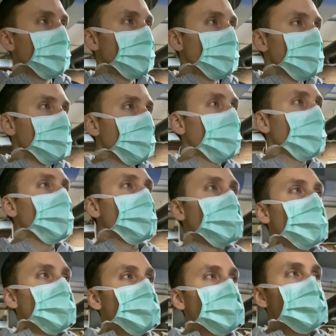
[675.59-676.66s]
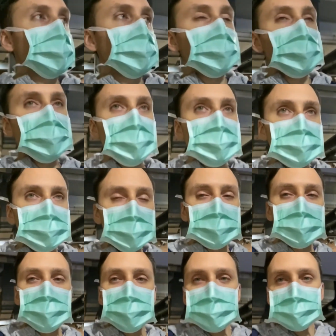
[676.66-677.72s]
So you wanted to see the not so
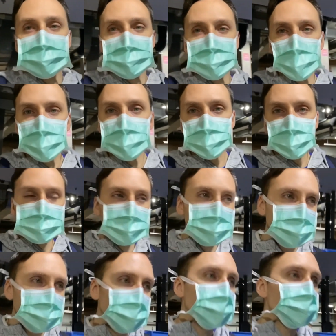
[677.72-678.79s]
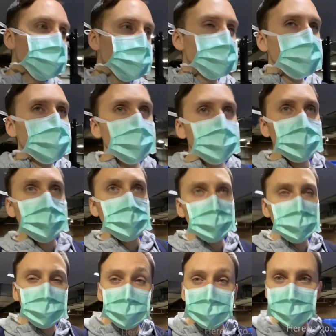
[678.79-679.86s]
fun side of residency?
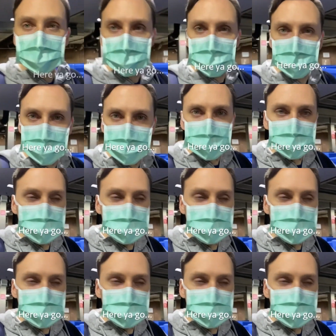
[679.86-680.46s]
Here you go.